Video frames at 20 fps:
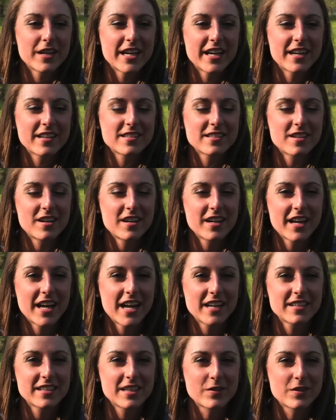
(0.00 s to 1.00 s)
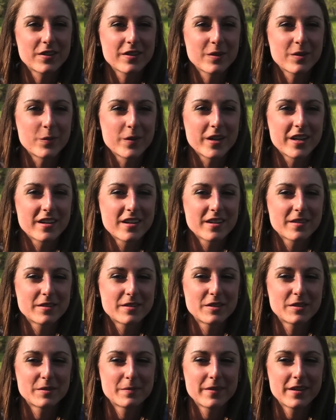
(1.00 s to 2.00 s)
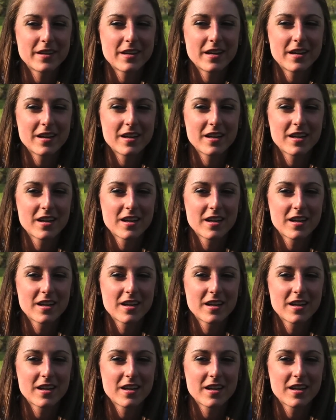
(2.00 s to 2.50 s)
he had started acting really weird. He's being,